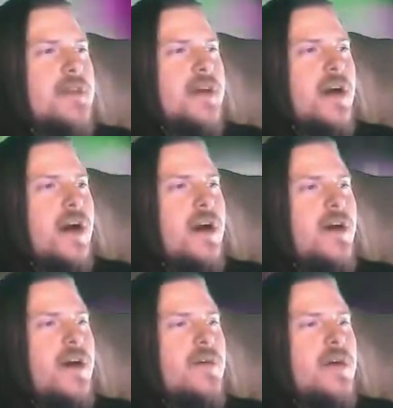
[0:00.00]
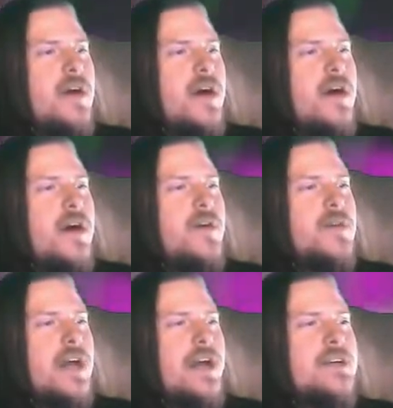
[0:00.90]
Uh-oh. Oh
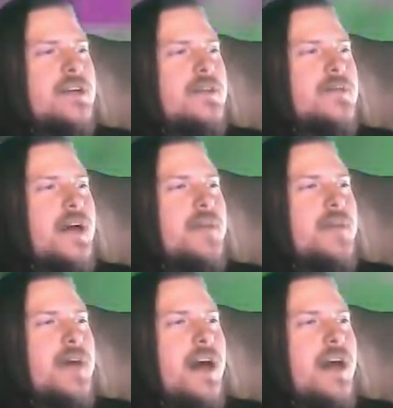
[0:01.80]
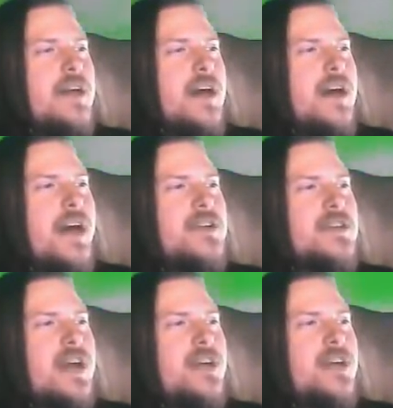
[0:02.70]
guys, I'm I'm high. I
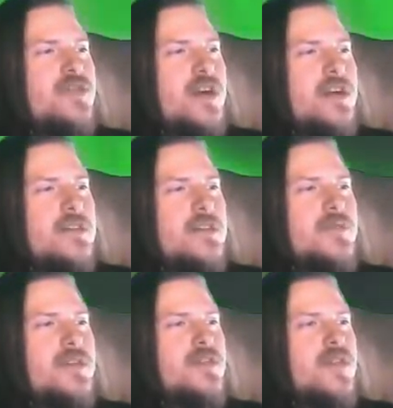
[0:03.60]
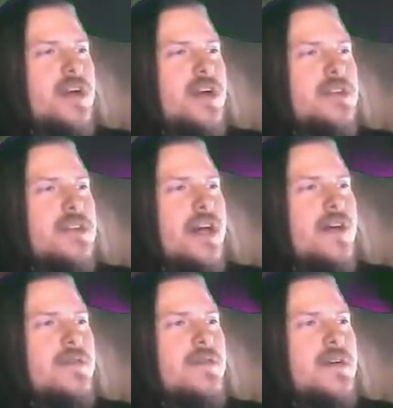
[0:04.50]
just got drugged. We're drugged
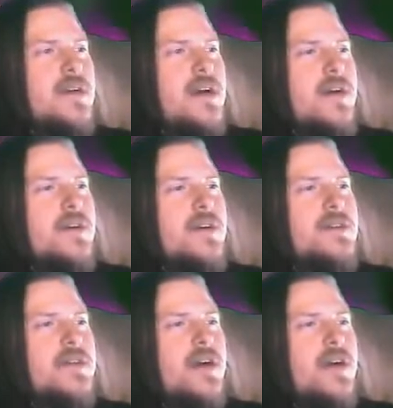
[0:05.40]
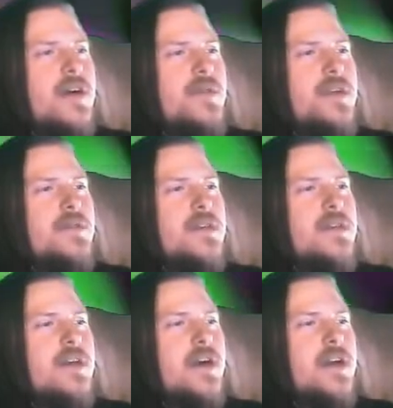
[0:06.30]
now. Oh, there's the heart. We don't
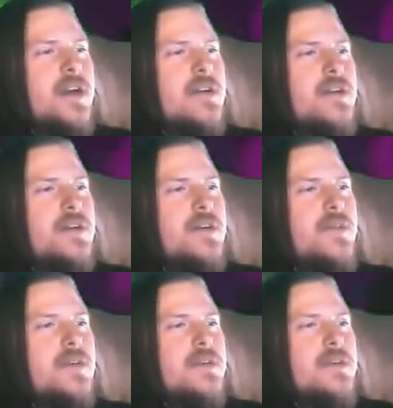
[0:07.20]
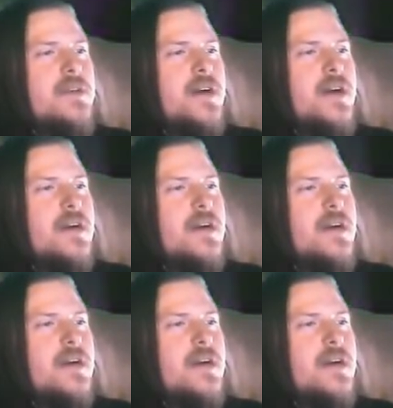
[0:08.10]
need the heart yet. No, no, no. We don't need the heart.